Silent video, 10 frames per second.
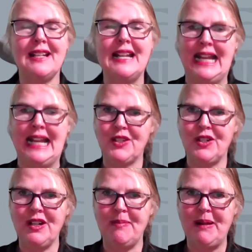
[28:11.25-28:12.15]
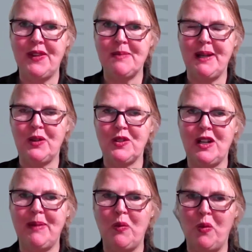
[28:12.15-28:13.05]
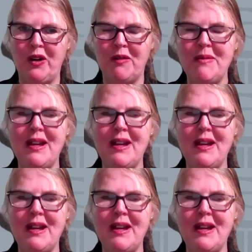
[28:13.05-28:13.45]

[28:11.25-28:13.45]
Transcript: and answered about this microscopic worm.